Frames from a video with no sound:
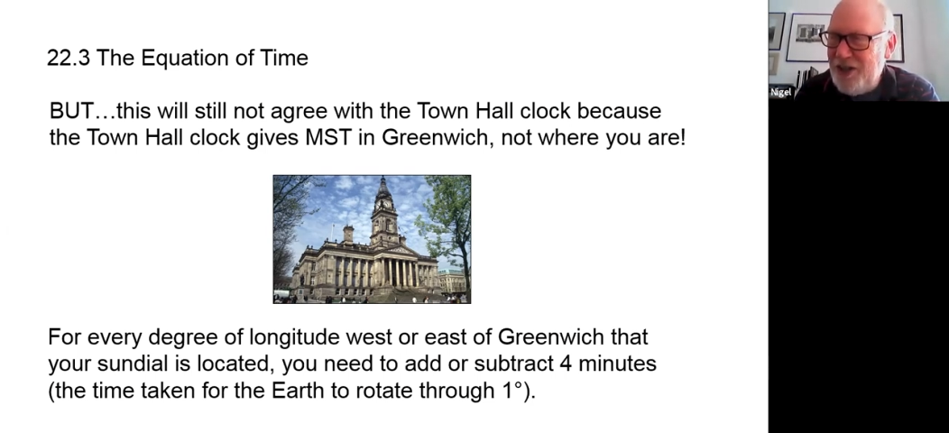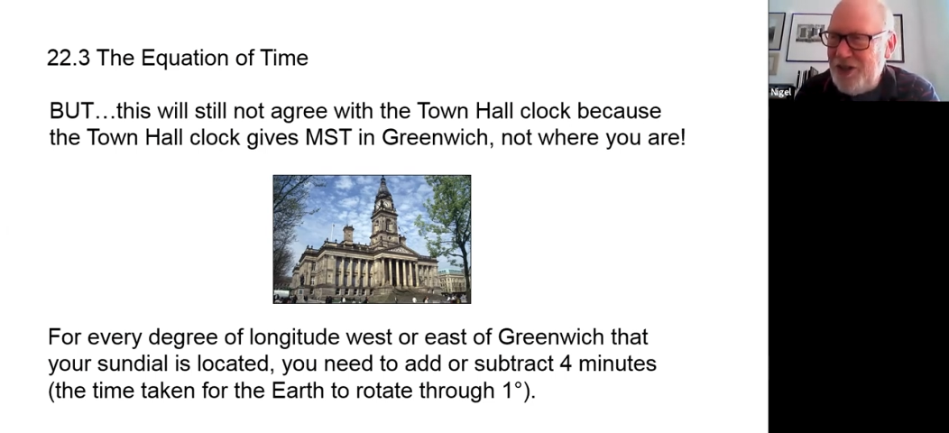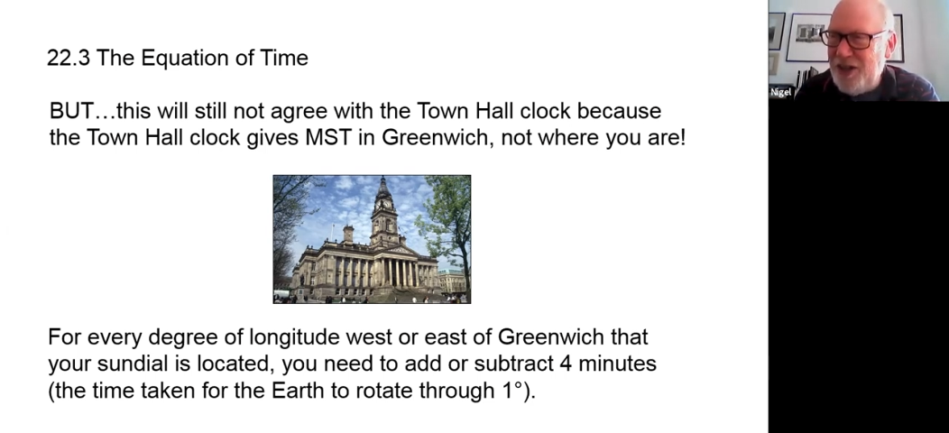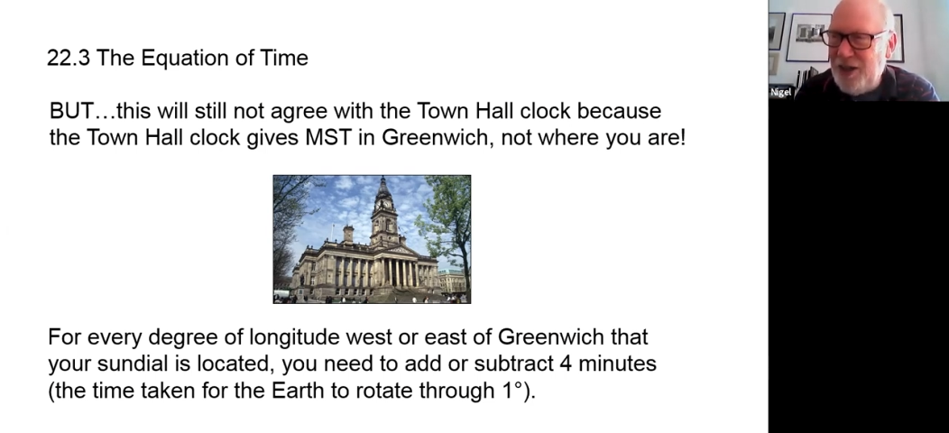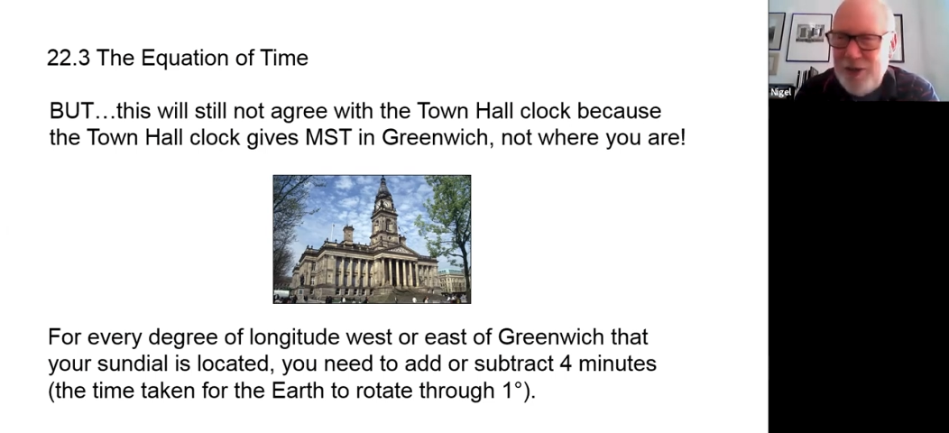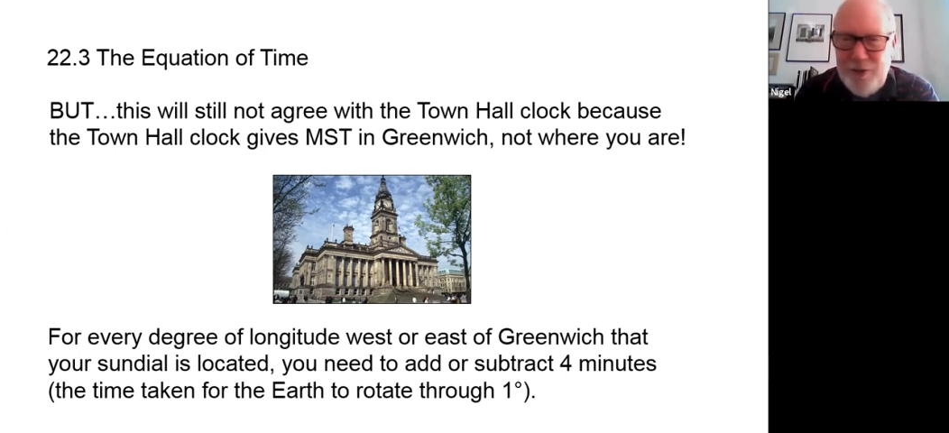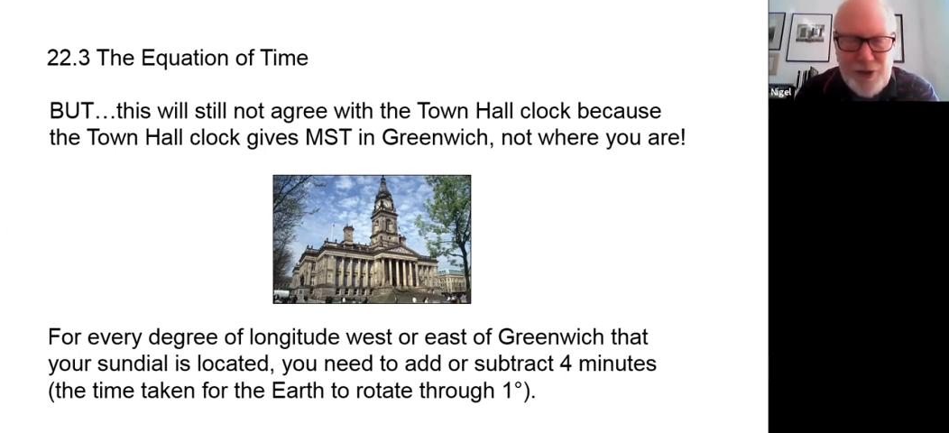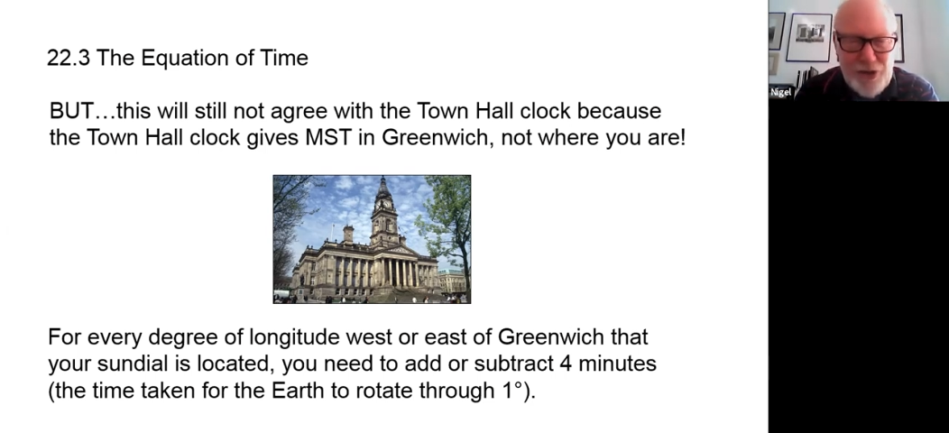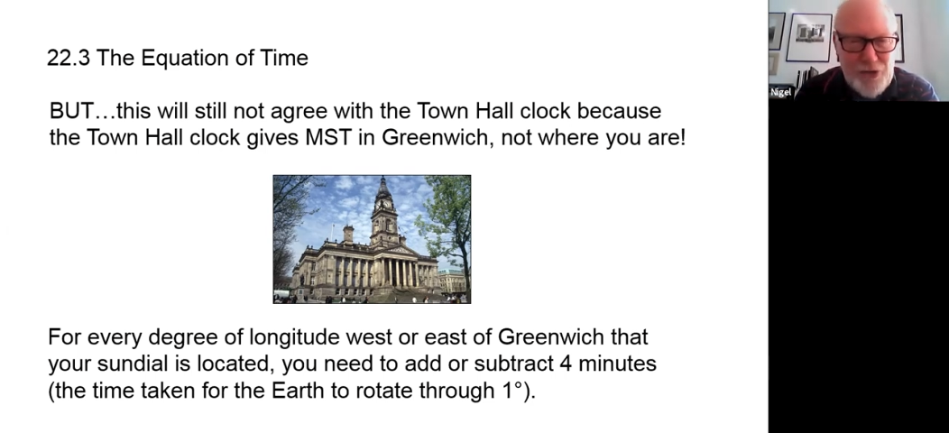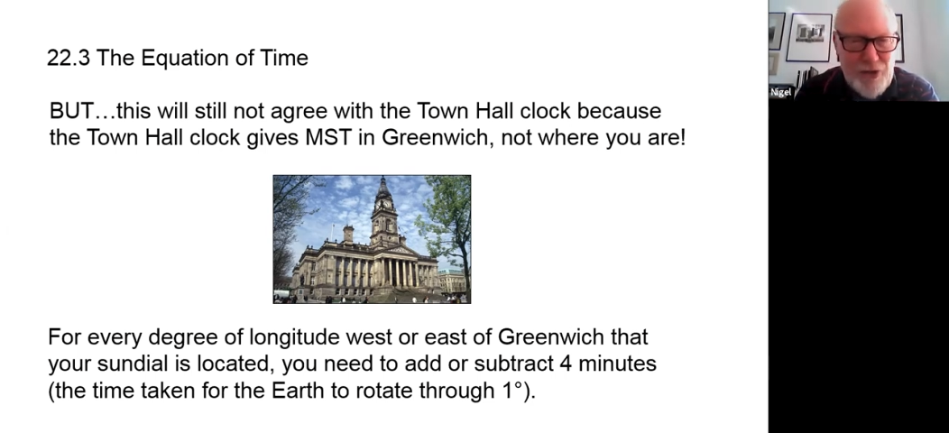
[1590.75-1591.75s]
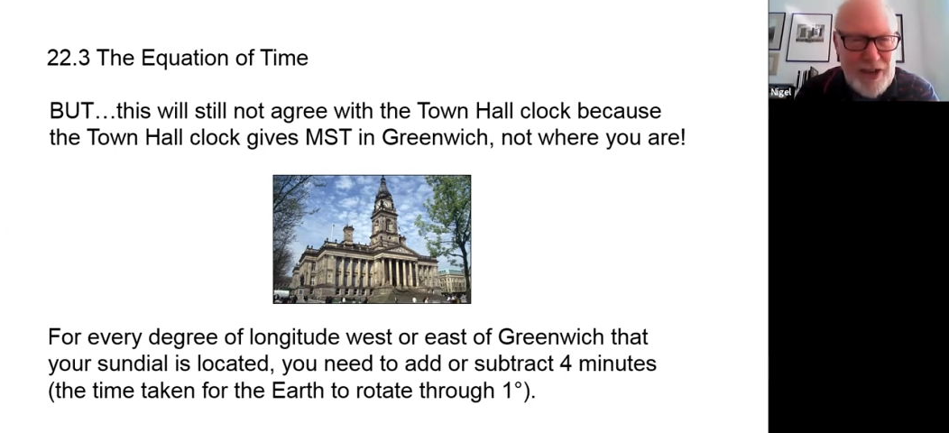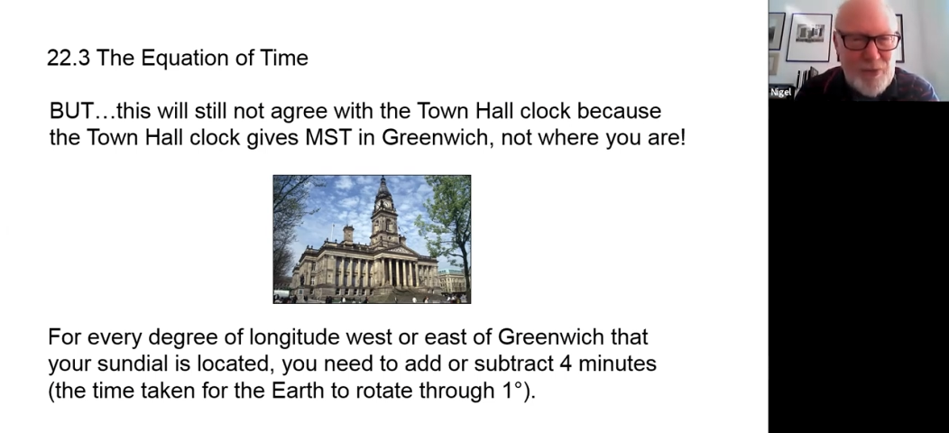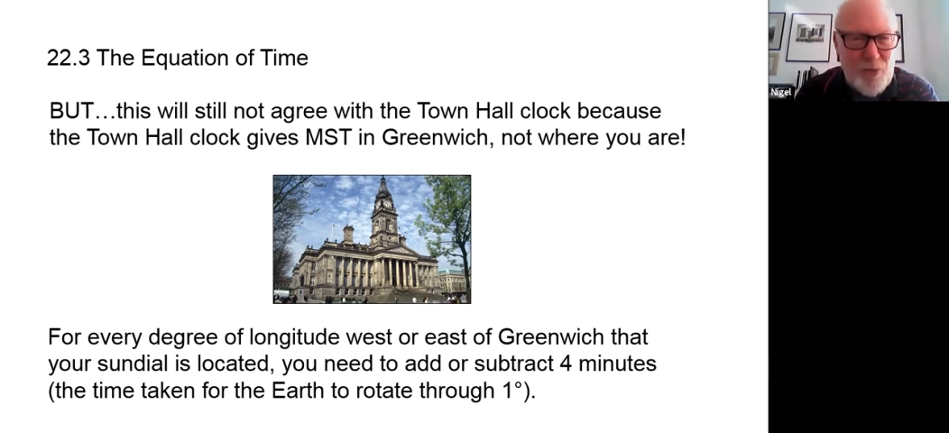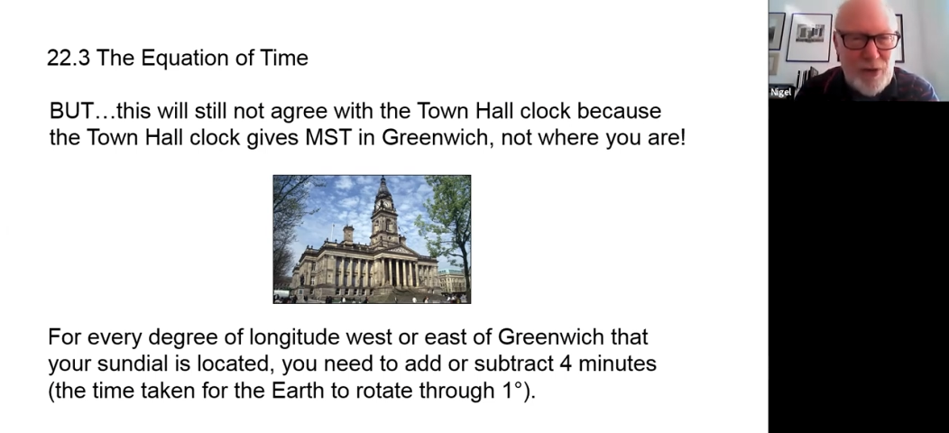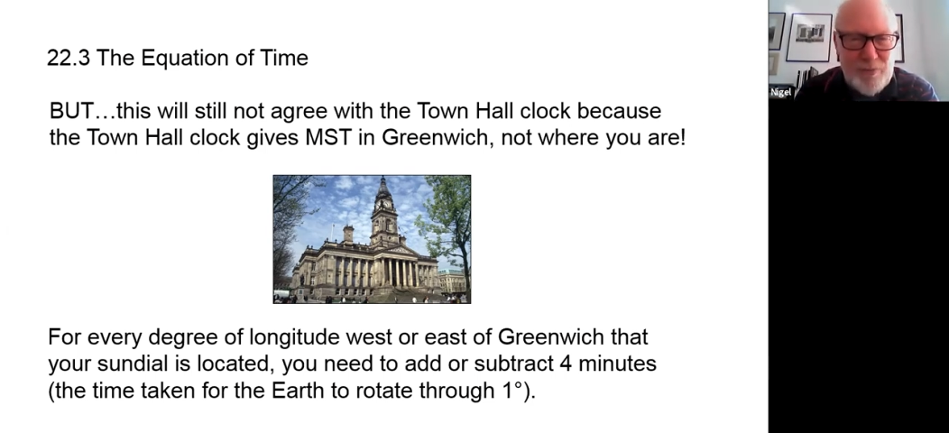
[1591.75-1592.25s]
start off on a train
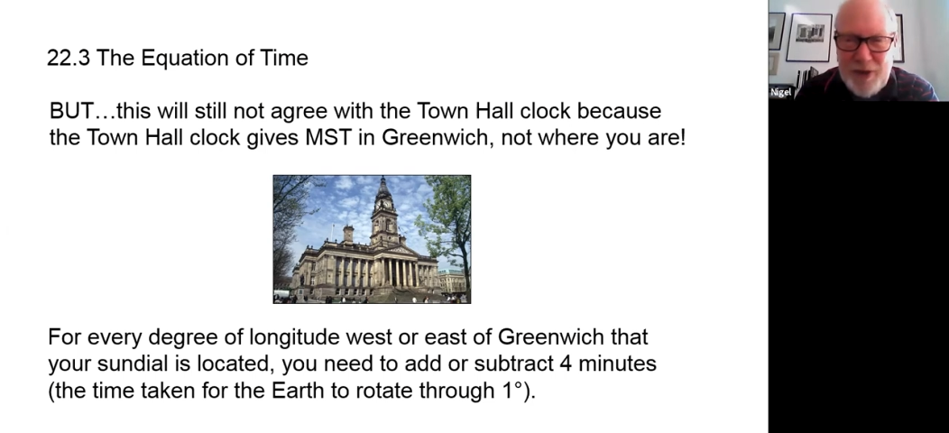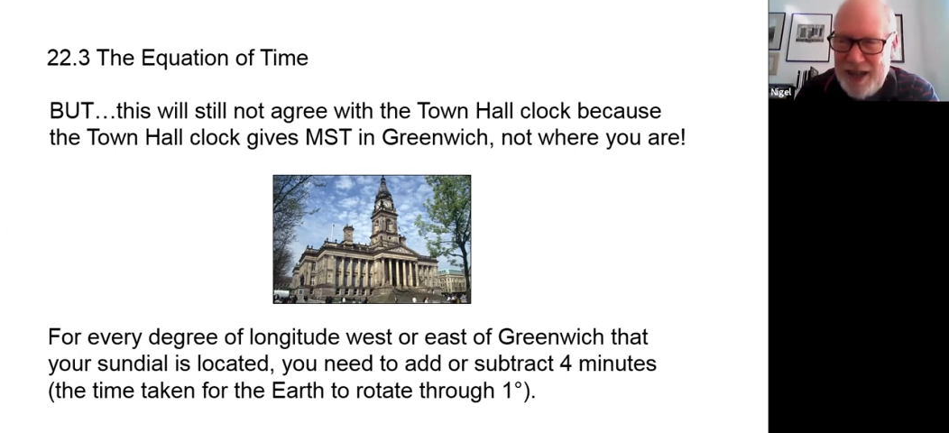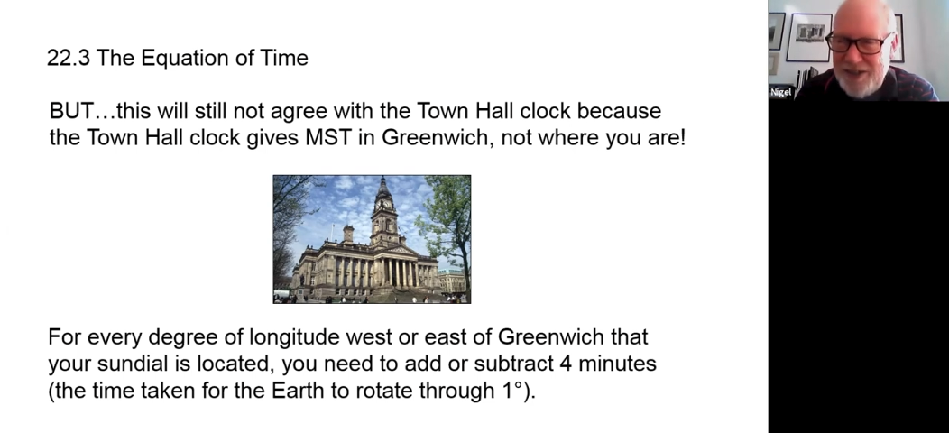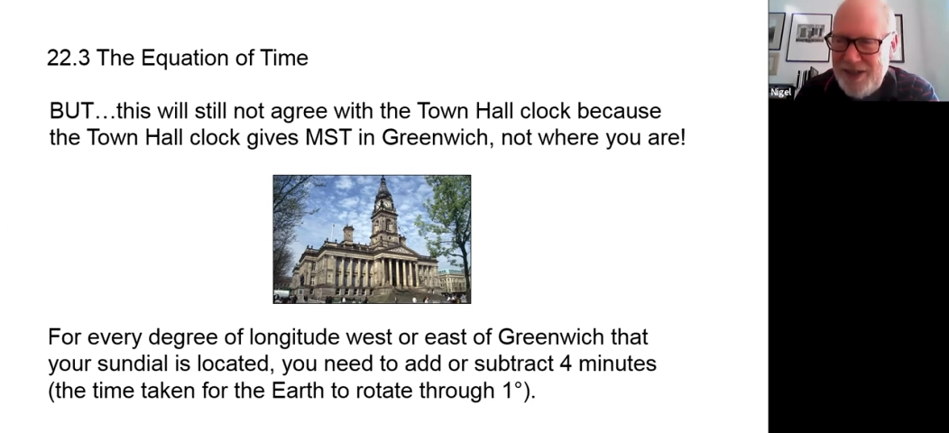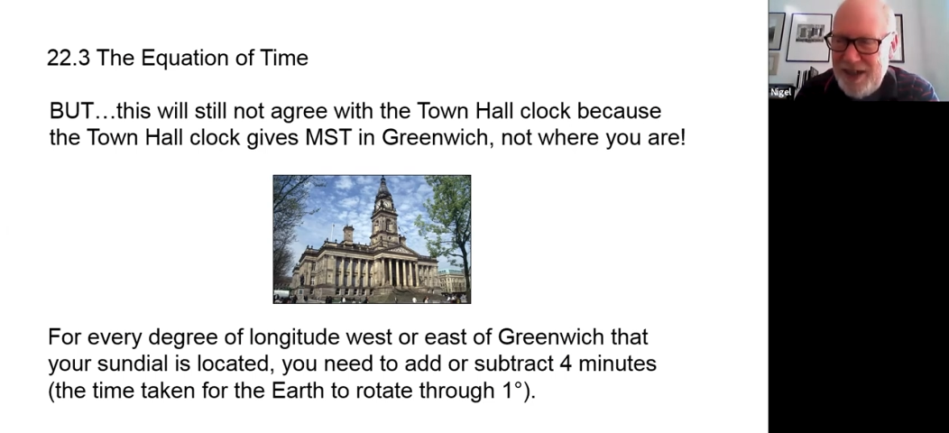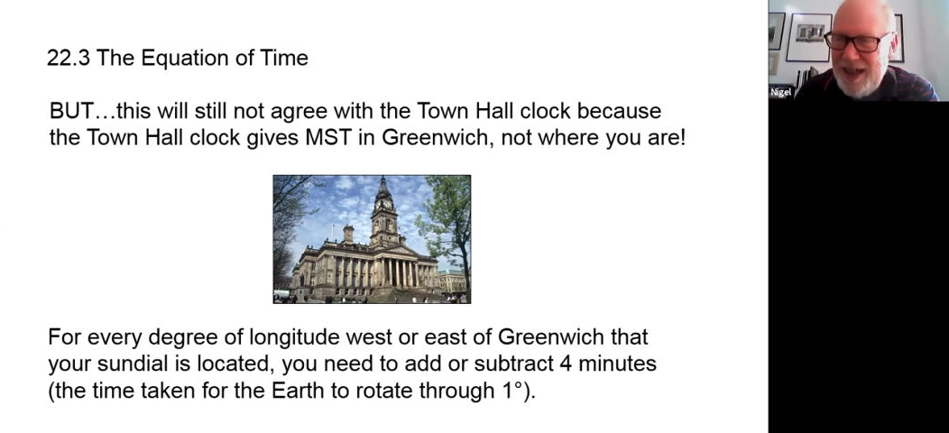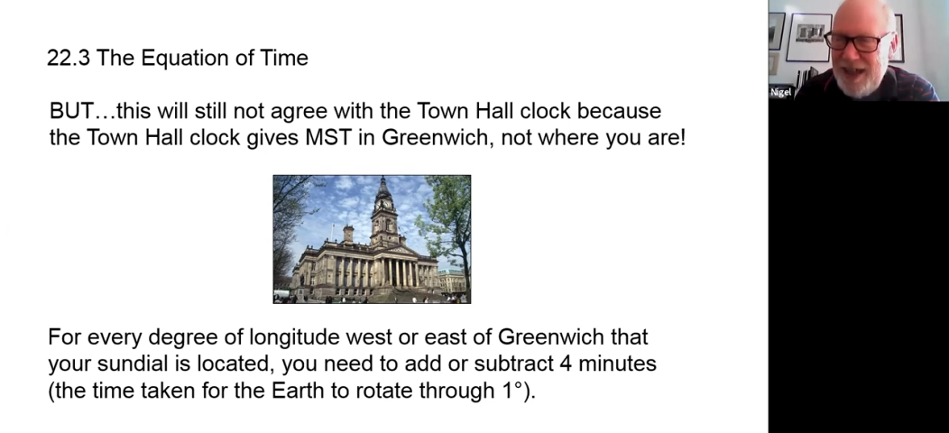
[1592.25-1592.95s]
in one place